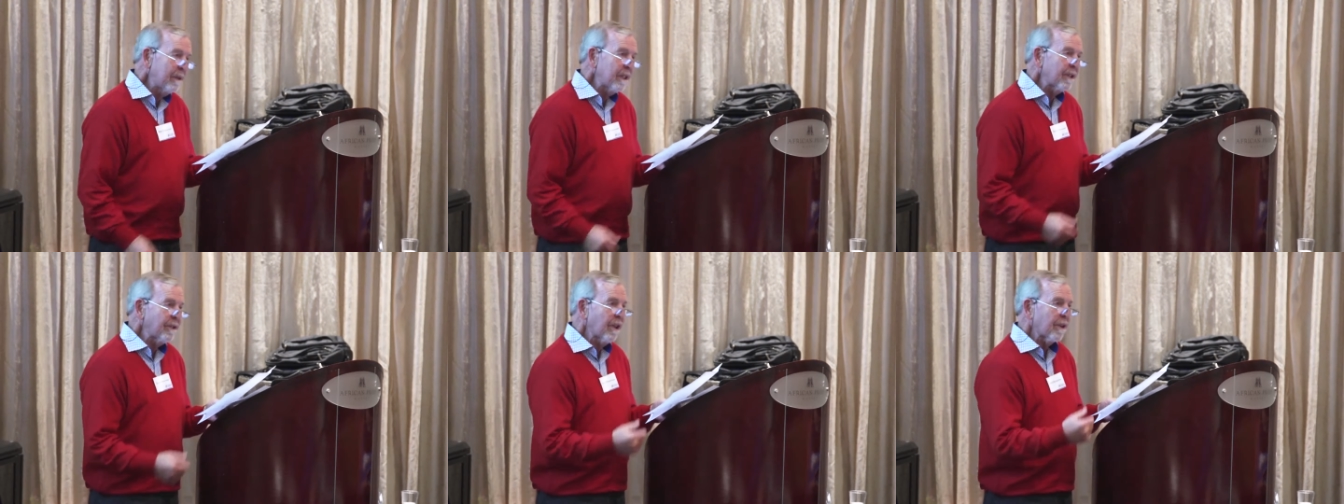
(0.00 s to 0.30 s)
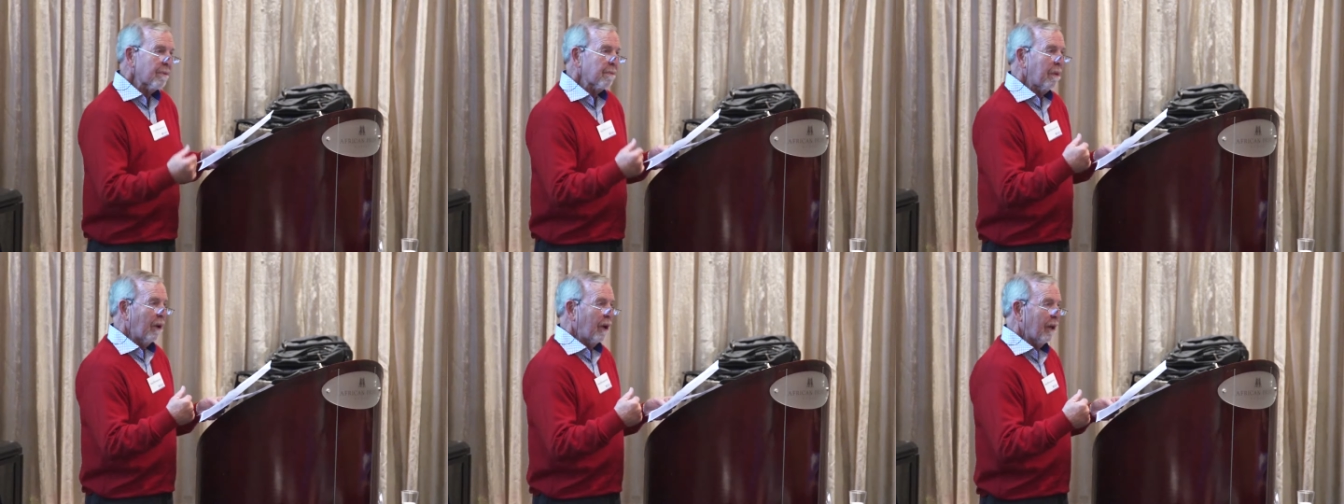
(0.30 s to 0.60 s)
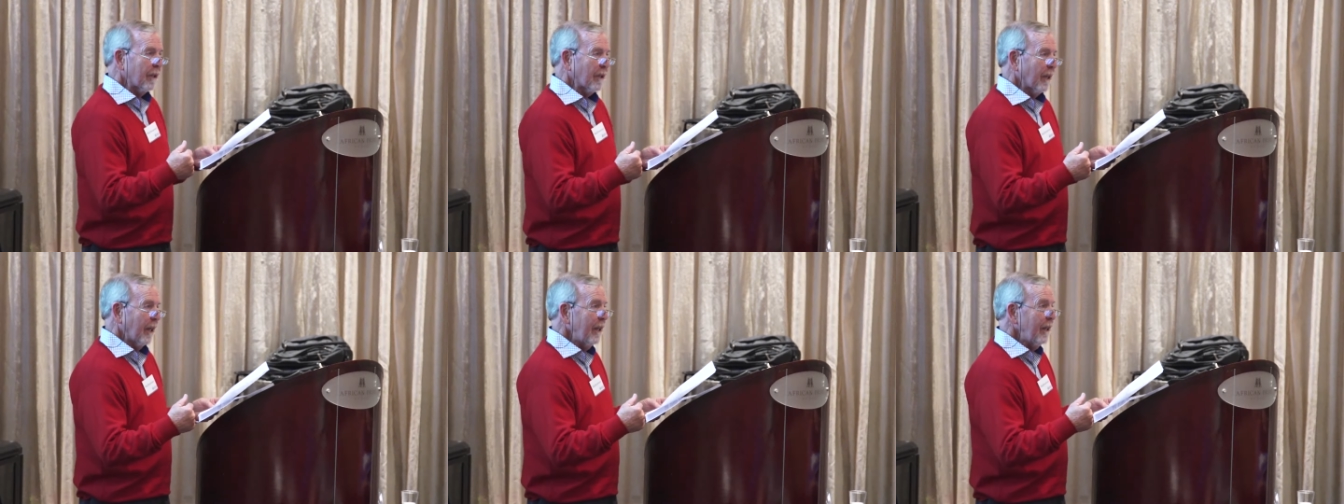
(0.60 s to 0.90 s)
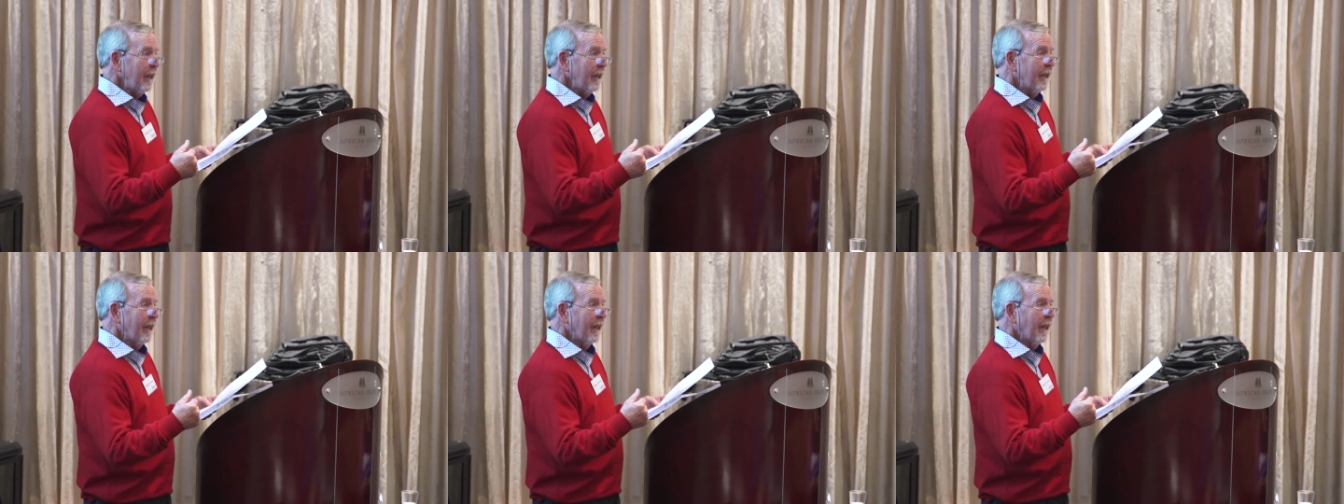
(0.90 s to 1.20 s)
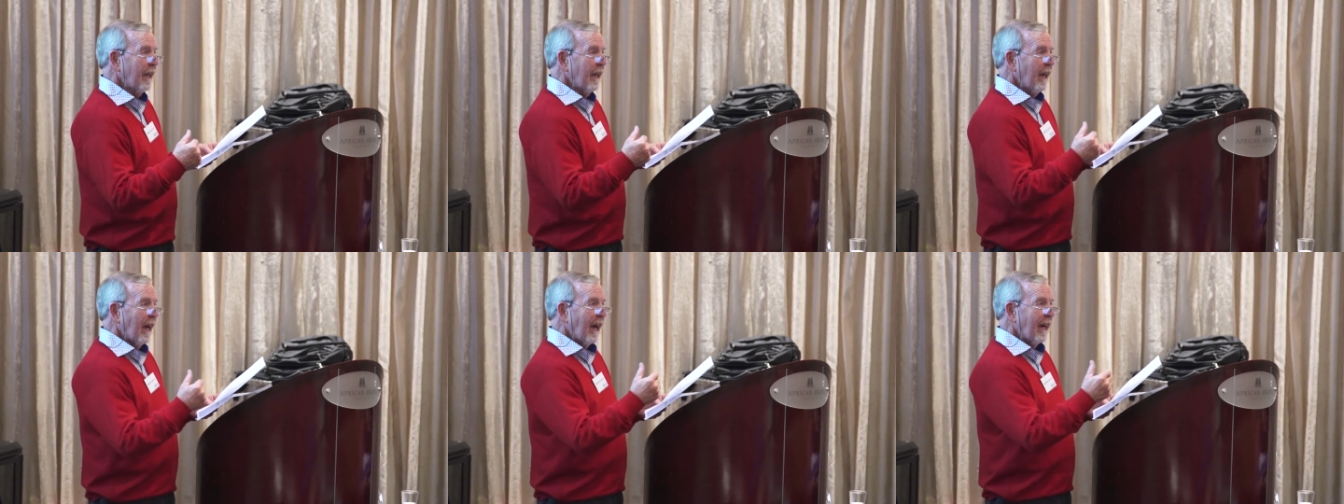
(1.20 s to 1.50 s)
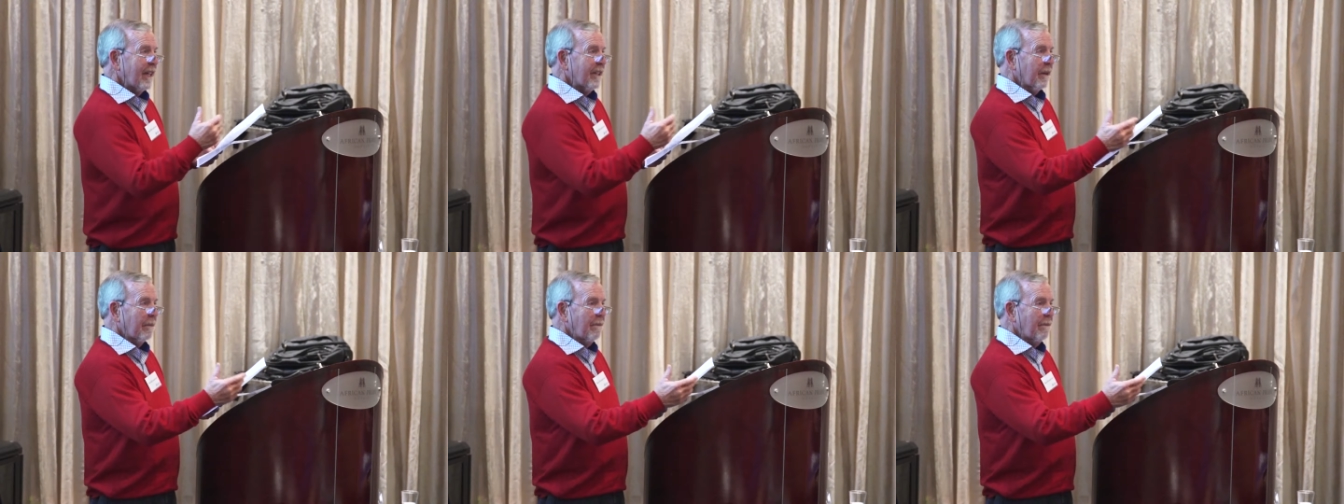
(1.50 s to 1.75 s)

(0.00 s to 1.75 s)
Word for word: business partner has